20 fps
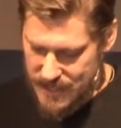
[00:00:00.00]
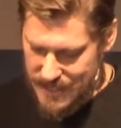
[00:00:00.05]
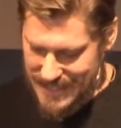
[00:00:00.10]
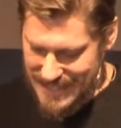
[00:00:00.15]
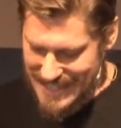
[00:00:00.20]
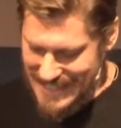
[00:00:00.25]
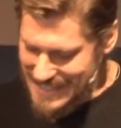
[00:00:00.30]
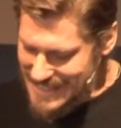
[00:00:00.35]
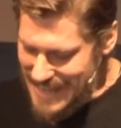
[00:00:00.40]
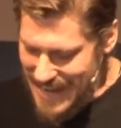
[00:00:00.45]

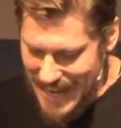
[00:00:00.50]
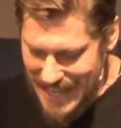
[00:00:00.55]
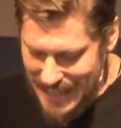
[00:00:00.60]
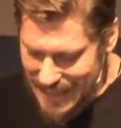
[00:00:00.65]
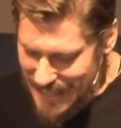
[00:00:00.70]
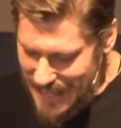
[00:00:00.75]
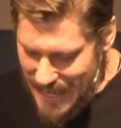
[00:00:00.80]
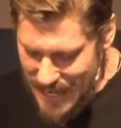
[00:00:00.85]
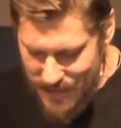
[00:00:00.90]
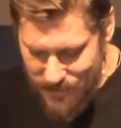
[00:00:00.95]
Is not
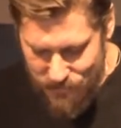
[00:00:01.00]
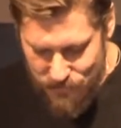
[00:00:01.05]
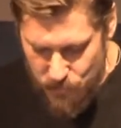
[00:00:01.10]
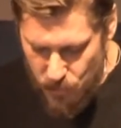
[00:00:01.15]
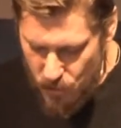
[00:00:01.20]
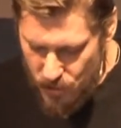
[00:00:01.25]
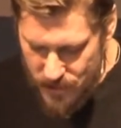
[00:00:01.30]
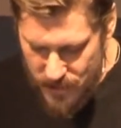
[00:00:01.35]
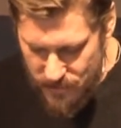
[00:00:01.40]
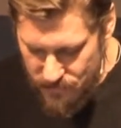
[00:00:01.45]
life
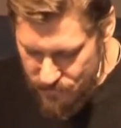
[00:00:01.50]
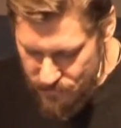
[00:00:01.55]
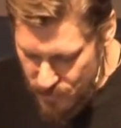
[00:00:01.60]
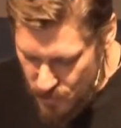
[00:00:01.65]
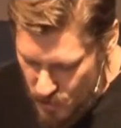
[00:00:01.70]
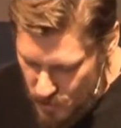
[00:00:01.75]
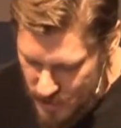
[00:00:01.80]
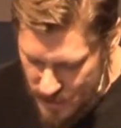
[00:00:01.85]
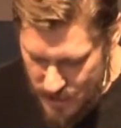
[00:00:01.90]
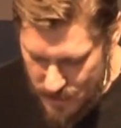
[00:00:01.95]
more than
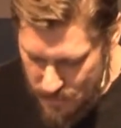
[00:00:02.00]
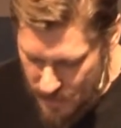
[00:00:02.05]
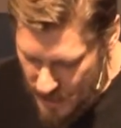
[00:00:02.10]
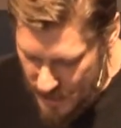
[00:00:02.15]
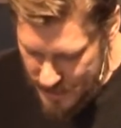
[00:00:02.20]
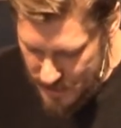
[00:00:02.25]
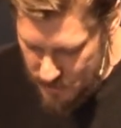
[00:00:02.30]
food, and the body